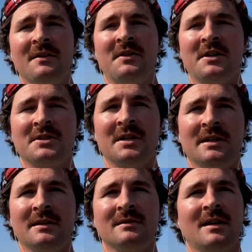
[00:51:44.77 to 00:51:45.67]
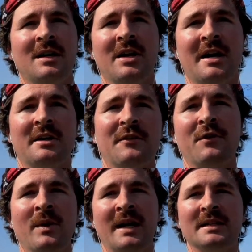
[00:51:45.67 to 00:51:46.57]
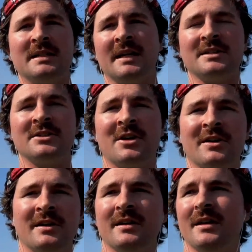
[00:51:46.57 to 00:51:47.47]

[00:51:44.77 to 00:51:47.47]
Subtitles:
there's a lot of different ways to get started.